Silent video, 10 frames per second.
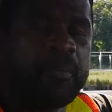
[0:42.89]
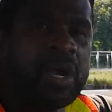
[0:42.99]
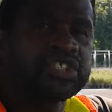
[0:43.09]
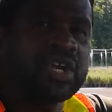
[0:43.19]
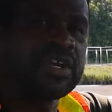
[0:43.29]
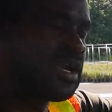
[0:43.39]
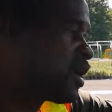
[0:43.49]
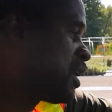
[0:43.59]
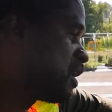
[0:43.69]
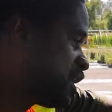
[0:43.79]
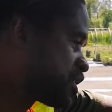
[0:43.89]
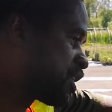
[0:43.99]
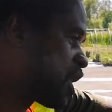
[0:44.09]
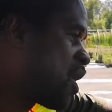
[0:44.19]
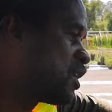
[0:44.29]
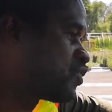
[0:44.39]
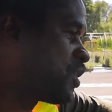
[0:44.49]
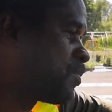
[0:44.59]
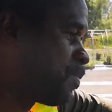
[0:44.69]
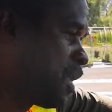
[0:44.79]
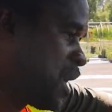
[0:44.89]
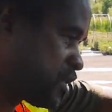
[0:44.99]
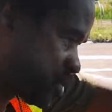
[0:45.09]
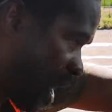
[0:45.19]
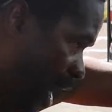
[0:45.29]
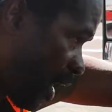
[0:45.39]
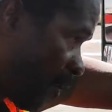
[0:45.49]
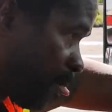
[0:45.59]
pressure is at 100 psi.